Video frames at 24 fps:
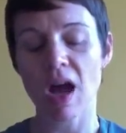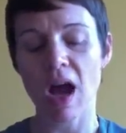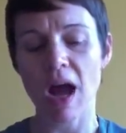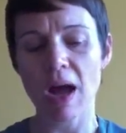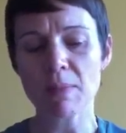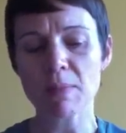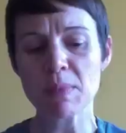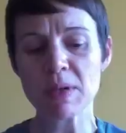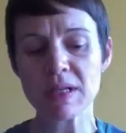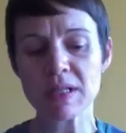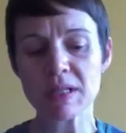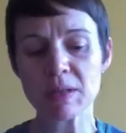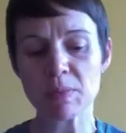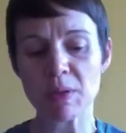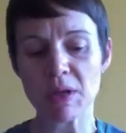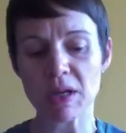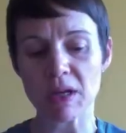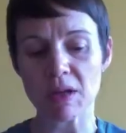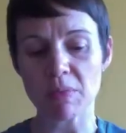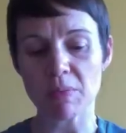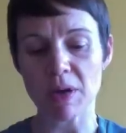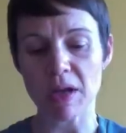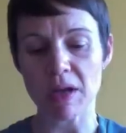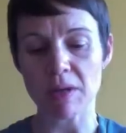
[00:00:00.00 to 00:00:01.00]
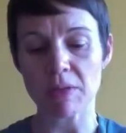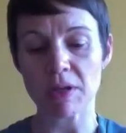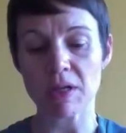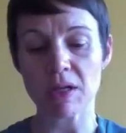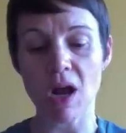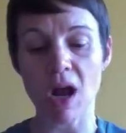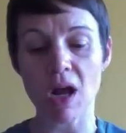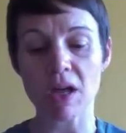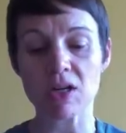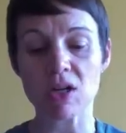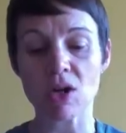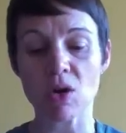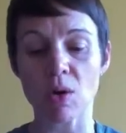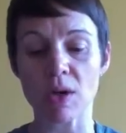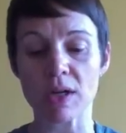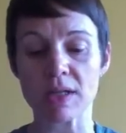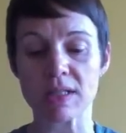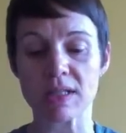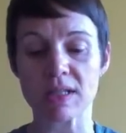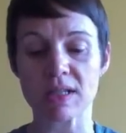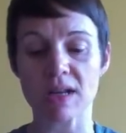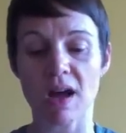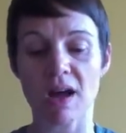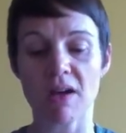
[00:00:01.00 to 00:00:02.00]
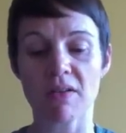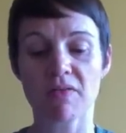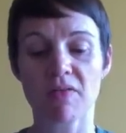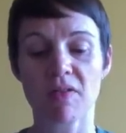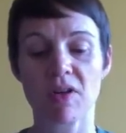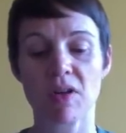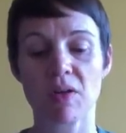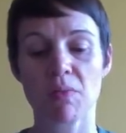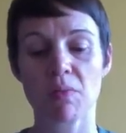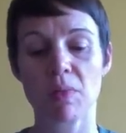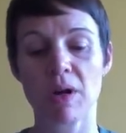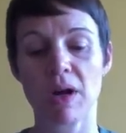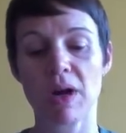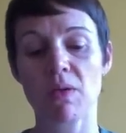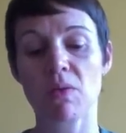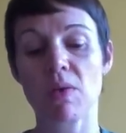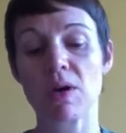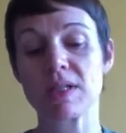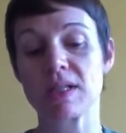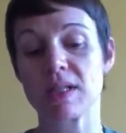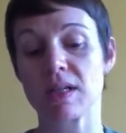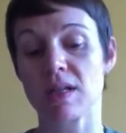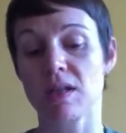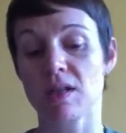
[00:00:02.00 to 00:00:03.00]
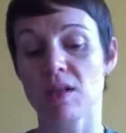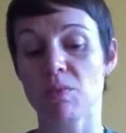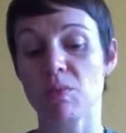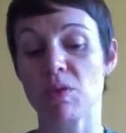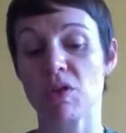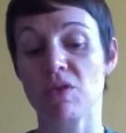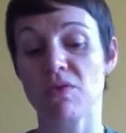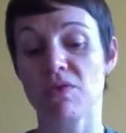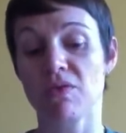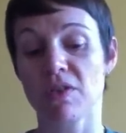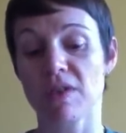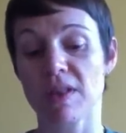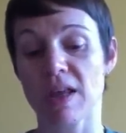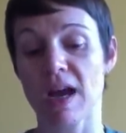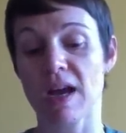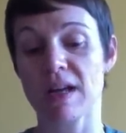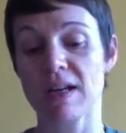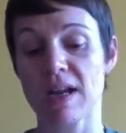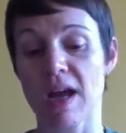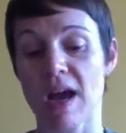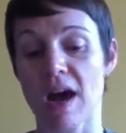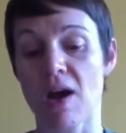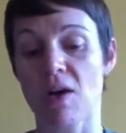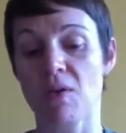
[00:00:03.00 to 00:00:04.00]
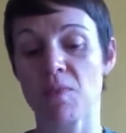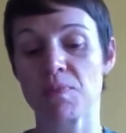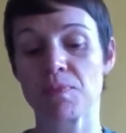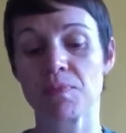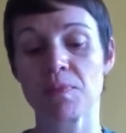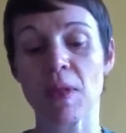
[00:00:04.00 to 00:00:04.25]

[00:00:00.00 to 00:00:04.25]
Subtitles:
I miss being a baby, not knowing stuff, but I wasn't in the mood for that now.